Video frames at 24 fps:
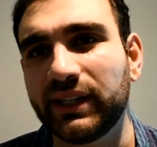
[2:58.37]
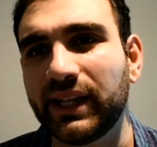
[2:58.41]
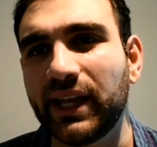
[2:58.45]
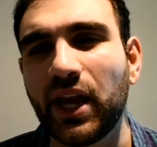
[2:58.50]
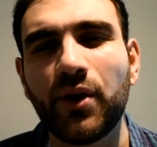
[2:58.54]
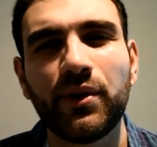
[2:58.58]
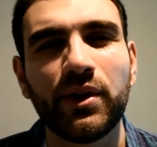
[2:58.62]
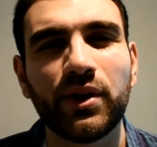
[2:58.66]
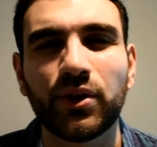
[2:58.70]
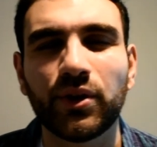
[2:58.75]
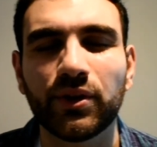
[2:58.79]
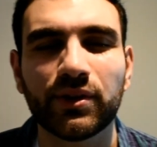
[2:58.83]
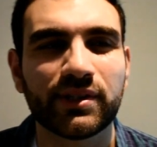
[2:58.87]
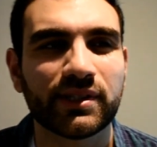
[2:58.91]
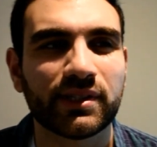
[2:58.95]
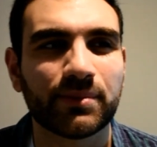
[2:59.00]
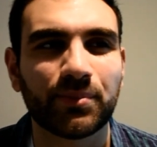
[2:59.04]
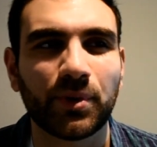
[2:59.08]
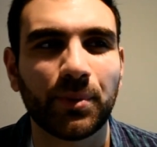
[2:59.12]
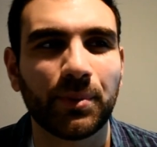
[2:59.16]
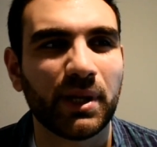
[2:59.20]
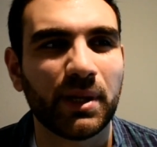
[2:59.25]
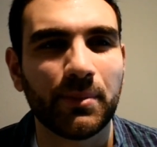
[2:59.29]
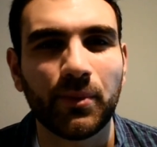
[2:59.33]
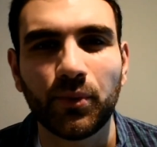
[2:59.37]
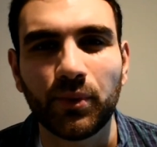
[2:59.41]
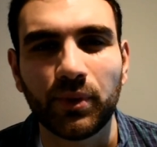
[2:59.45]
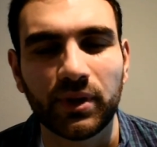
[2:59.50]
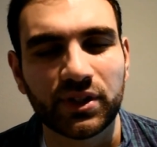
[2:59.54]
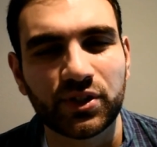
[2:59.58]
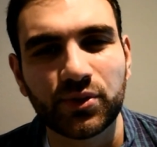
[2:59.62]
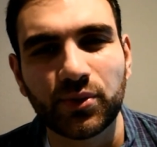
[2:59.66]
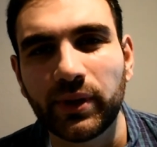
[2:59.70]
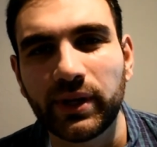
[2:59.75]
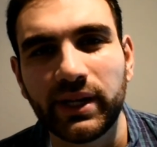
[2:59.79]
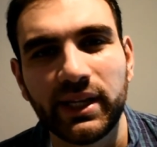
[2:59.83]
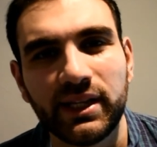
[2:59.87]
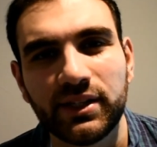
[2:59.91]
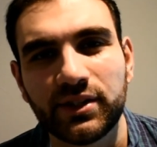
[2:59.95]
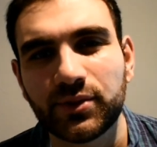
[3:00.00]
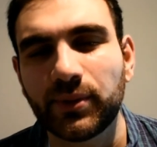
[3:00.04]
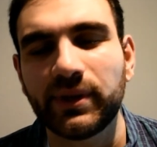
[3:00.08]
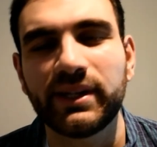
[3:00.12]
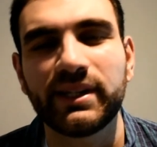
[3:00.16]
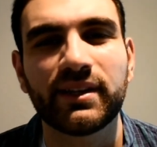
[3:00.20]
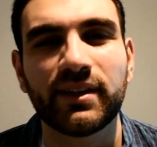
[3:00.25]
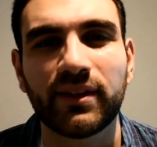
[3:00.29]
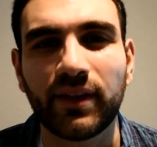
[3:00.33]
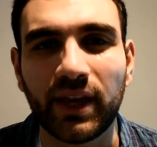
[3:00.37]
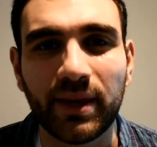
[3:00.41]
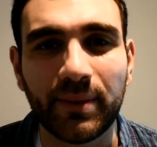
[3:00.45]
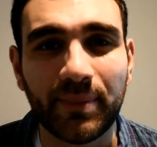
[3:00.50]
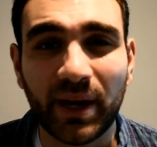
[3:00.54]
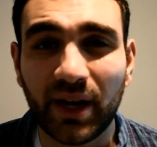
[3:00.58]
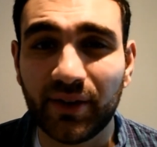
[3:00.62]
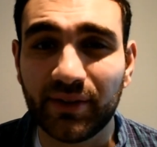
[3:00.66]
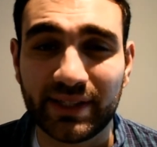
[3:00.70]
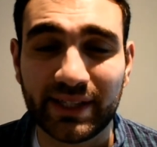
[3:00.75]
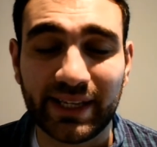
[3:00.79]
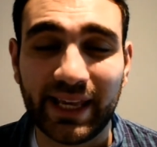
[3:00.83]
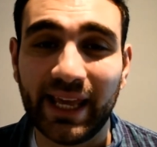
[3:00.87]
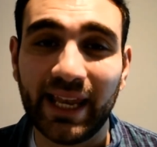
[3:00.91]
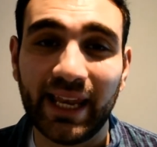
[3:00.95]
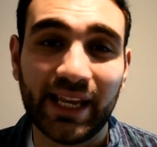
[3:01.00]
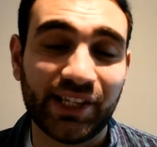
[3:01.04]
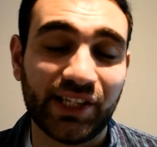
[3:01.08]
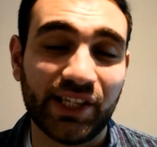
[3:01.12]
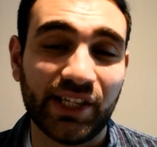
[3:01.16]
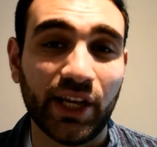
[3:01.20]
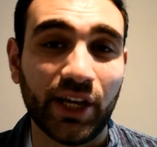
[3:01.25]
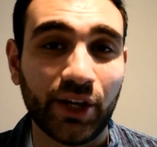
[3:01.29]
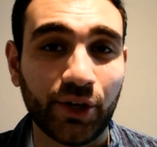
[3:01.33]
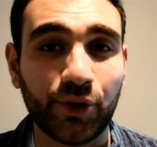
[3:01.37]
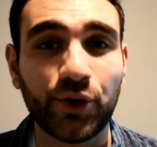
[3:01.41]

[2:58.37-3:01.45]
They only cost probably about what, 20 to 30 pounds to get actually a